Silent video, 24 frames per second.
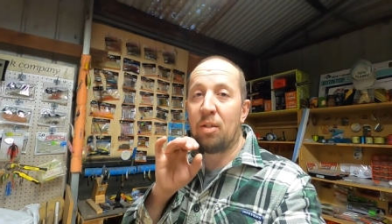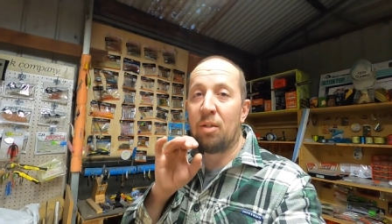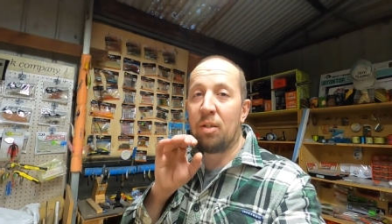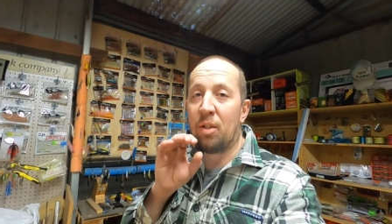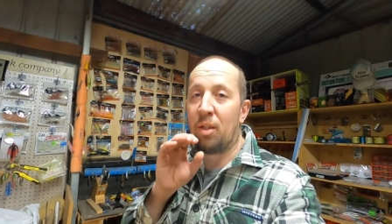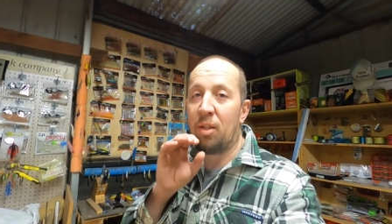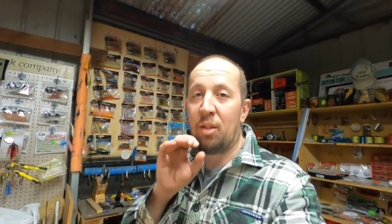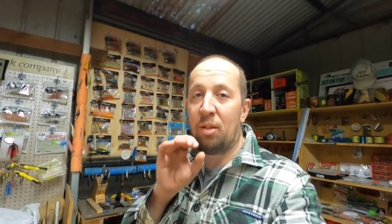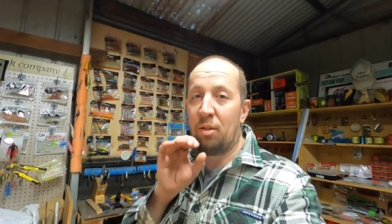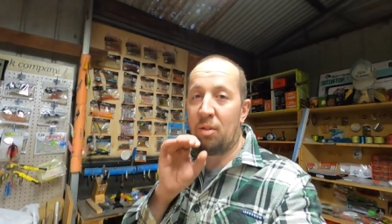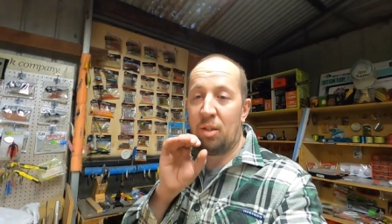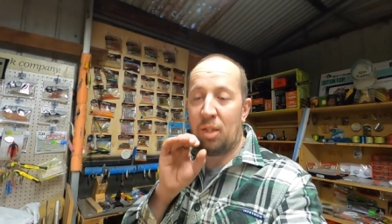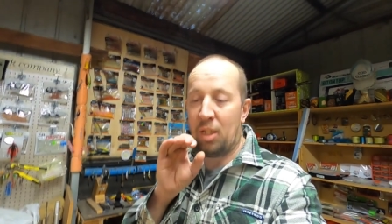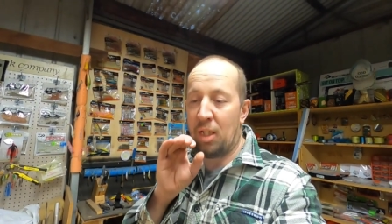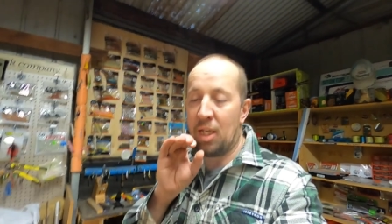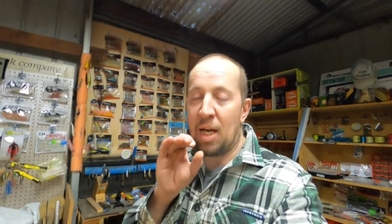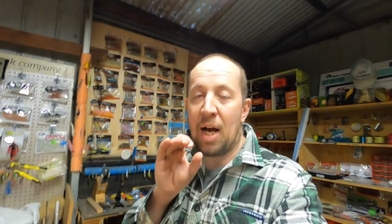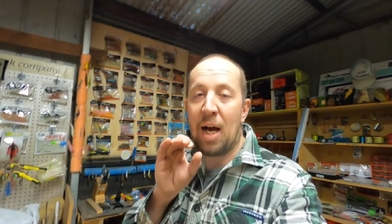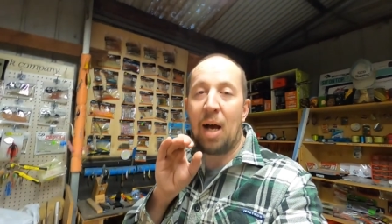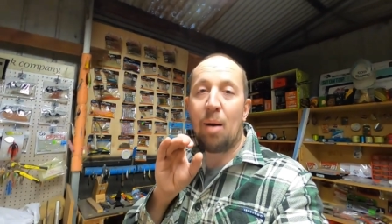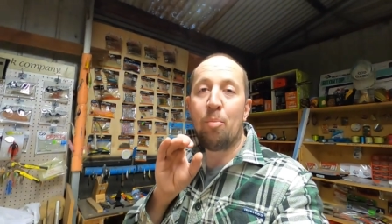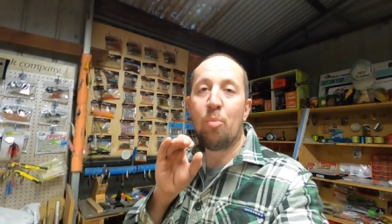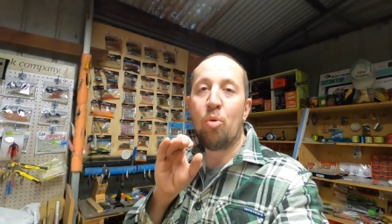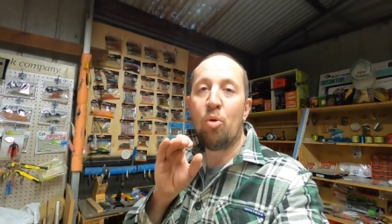Like you
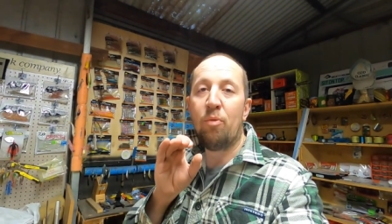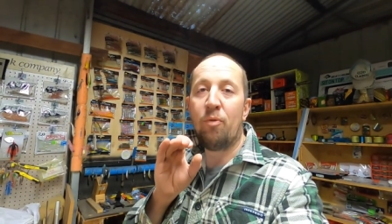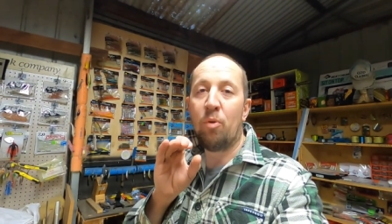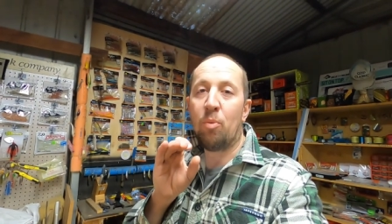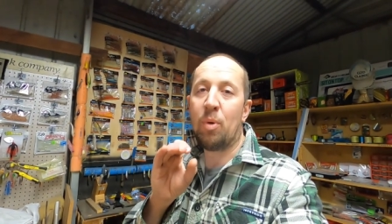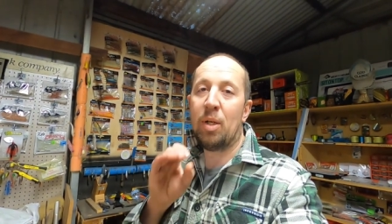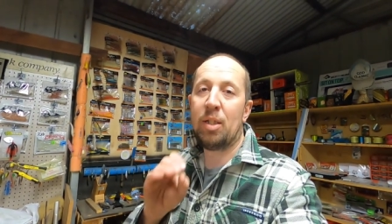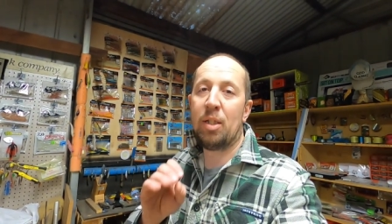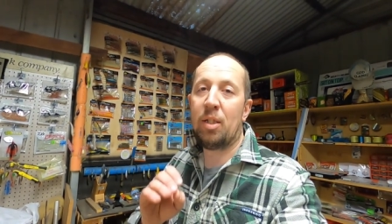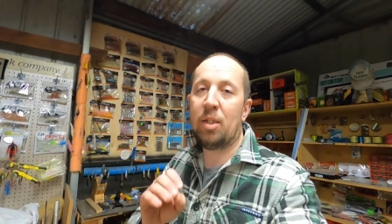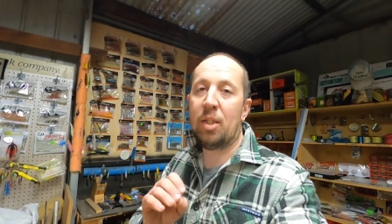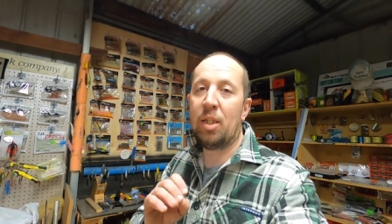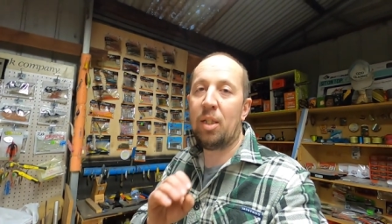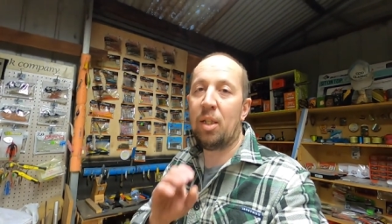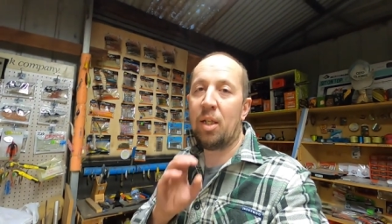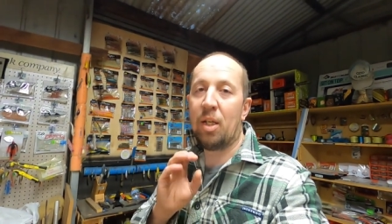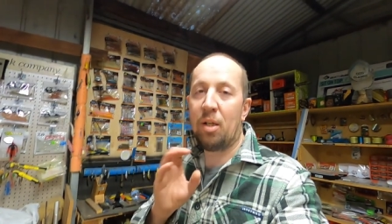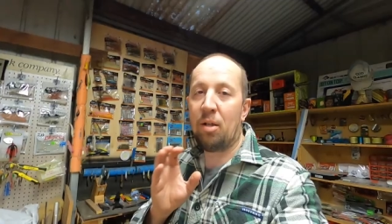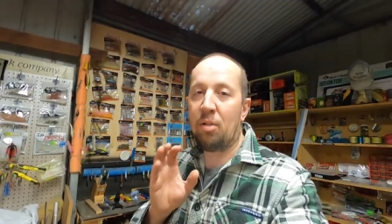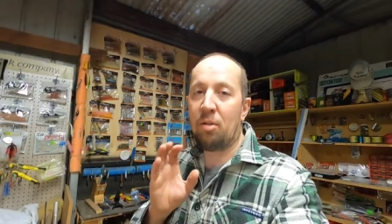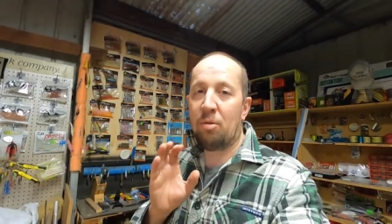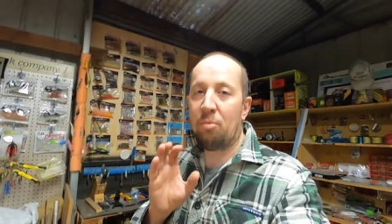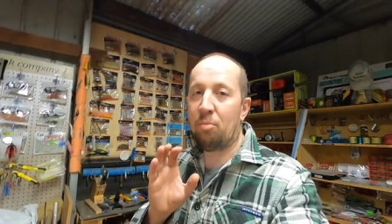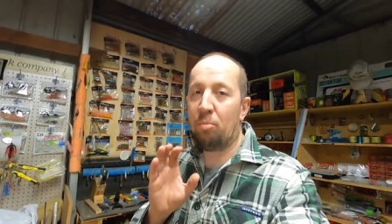can't move it once it's in
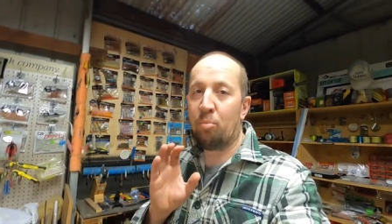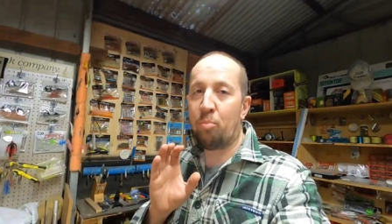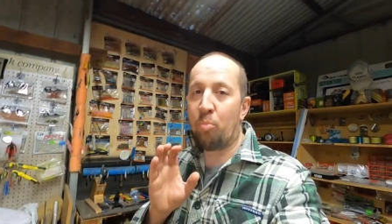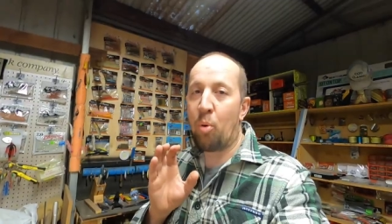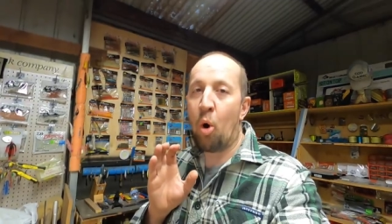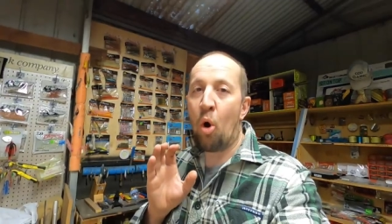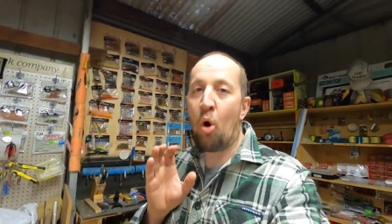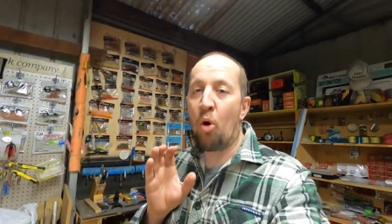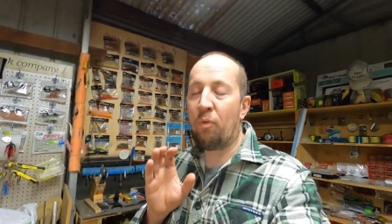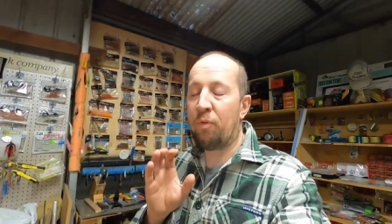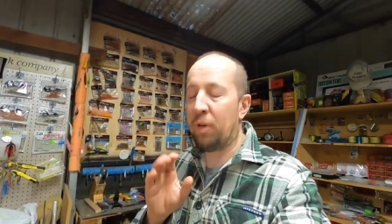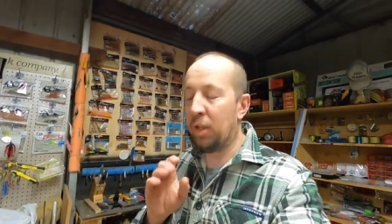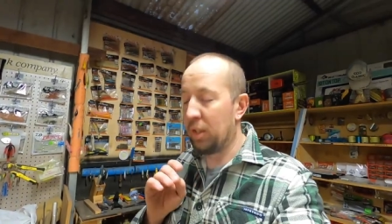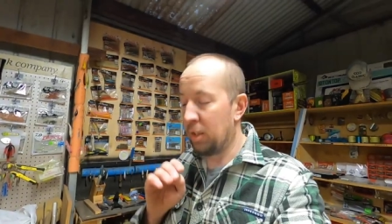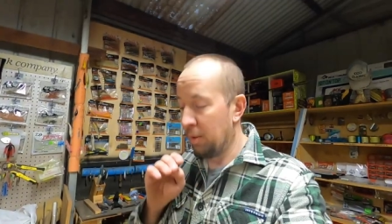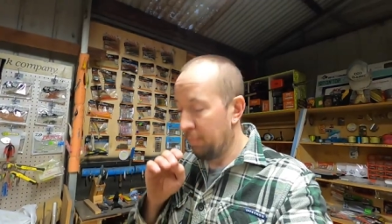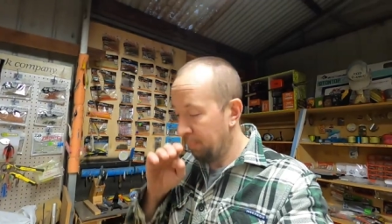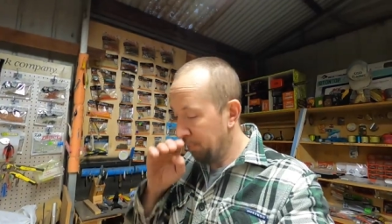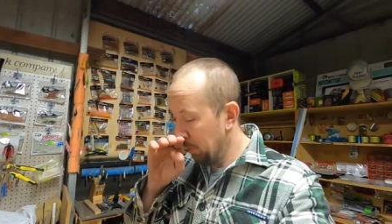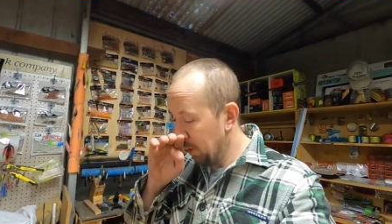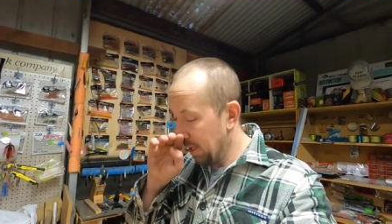there. It's perfect.